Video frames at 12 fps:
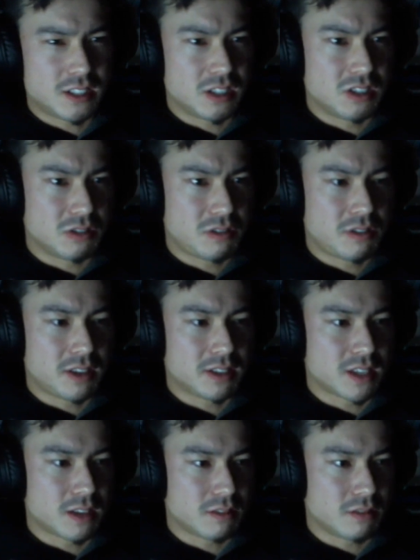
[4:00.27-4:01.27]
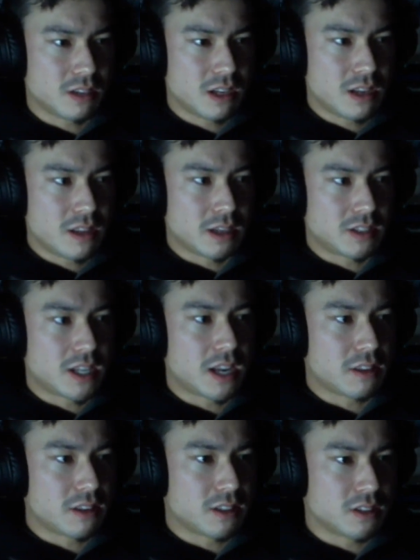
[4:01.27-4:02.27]
to do things that that
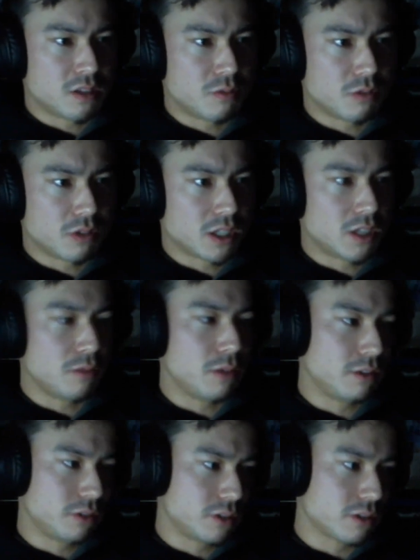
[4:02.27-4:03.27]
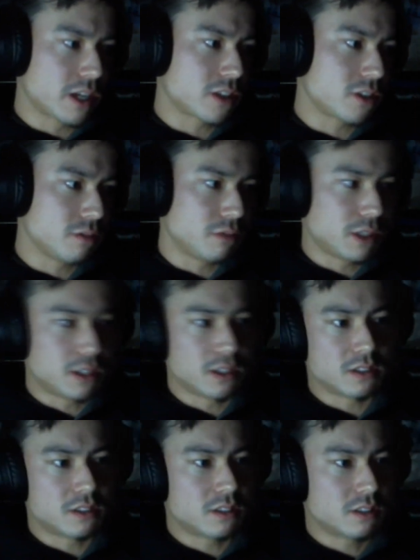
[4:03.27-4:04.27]
take things in a more committal direction
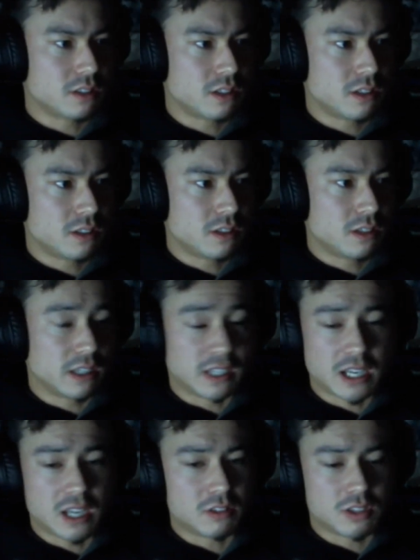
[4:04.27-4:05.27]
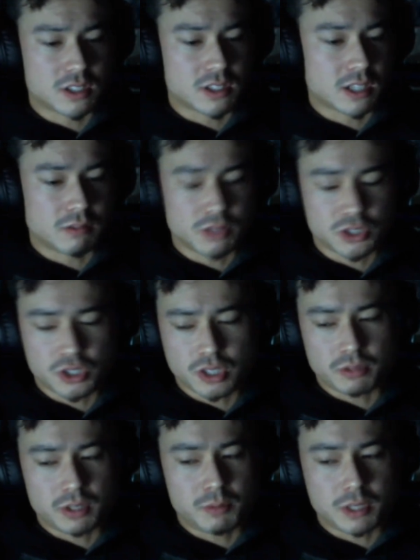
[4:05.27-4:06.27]
because again you're just like well should i
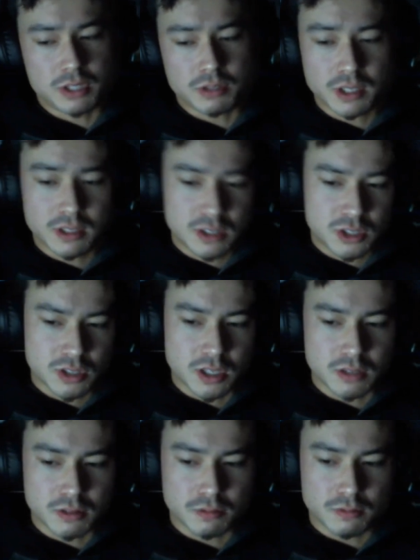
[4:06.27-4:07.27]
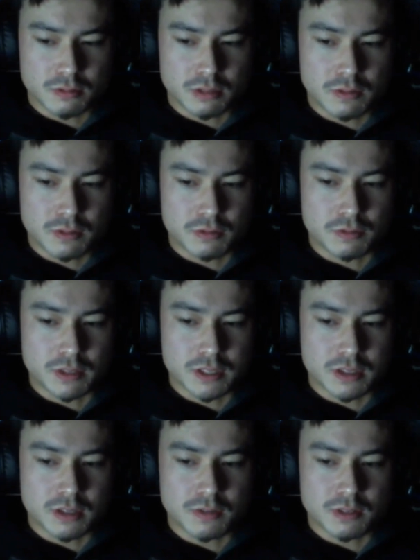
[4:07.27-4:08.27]
really be doing this should i even is
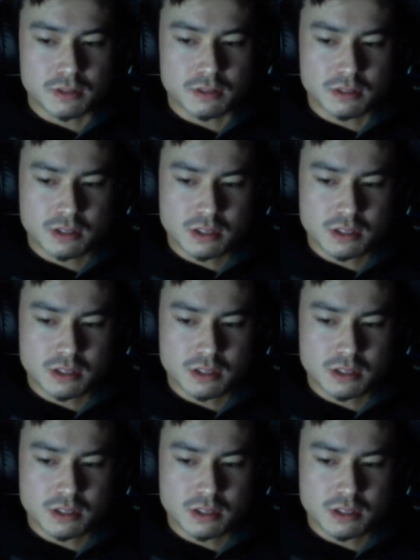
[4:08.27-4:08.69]
it even